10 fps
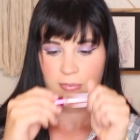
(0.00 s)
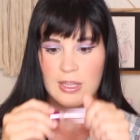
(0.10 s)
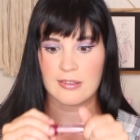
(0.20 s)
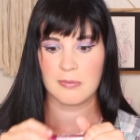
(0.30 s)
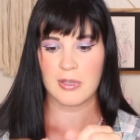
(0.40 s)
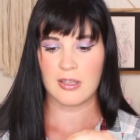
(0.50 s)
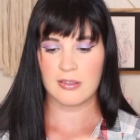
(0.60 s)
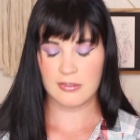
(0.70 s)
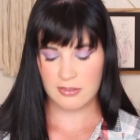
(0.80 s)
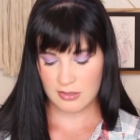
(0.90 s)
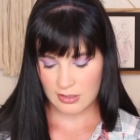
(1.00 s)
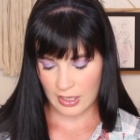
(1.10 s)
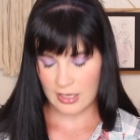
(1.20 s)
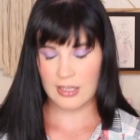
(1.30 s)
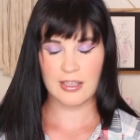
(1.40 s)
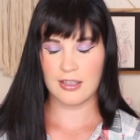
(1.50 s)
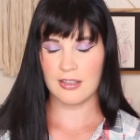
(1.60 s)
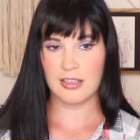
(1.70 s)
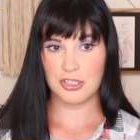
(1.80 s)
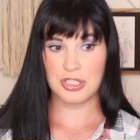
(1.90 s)
that smells like
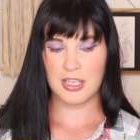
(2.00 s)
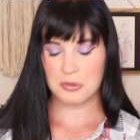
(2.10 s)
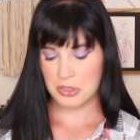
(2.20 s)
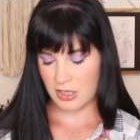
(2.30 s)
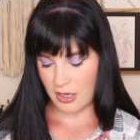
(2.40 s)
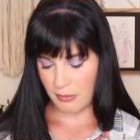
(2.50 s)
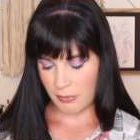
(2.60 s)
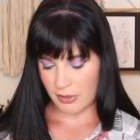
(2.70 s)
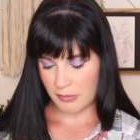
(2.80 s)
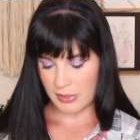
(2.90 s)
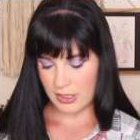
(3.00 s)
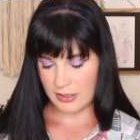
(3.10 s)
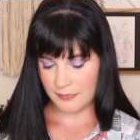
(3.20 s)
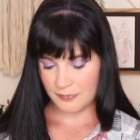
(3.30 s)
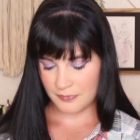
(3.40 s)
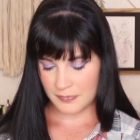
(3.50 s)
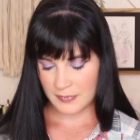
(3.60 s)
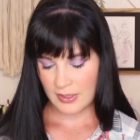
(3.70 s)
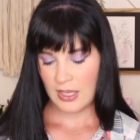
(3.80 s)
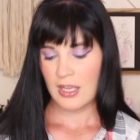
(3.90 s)
legit straight up watermelon.
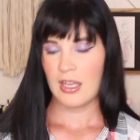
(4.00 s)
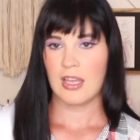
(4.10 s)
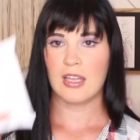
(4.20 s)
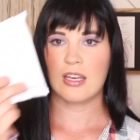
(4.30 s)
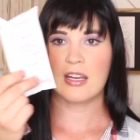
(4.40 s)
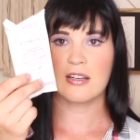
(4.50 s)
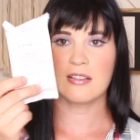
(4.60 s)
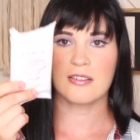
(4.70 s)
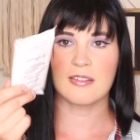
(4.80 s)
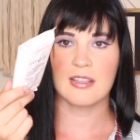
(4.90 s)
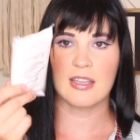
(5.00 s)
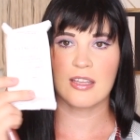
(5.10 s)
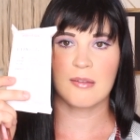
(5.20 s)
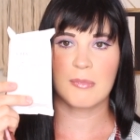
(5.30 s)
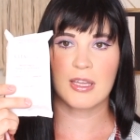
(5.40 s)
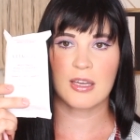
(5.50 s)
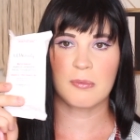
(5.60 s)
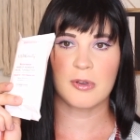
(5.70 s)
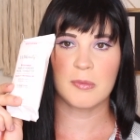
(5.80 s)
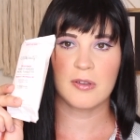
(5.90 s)
And here's the
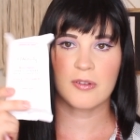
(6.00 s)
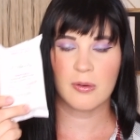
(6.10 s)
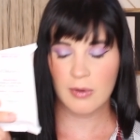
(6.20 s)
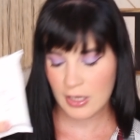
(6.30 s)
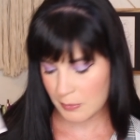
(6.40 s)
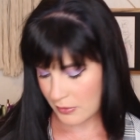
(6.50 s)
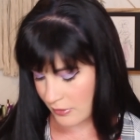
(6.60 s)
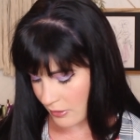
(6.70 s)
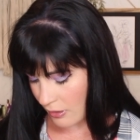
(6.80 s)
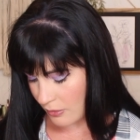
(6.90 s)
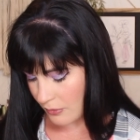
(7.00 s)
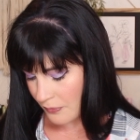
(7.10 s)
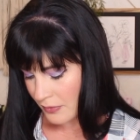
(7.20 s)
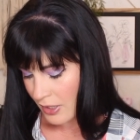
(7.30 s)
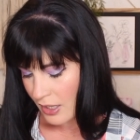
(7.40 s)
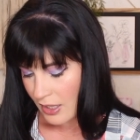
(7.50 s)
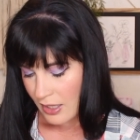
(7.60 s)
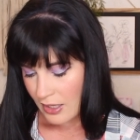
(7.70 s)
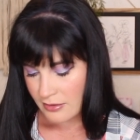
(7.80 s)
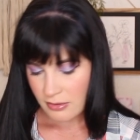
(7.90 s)
makeup remover wipes. So
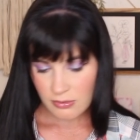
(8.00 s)
that's a